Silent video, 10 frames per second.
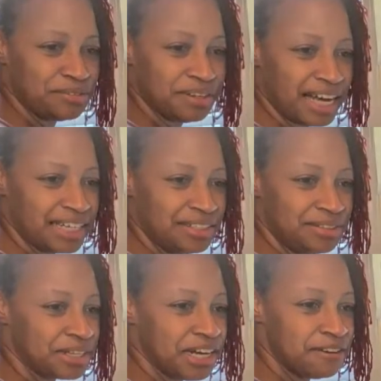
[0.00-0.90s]

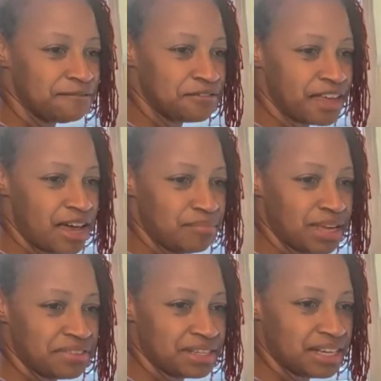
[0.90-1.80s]
don't care for that
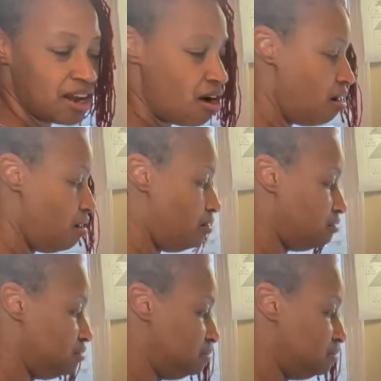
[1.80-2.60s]
method at all.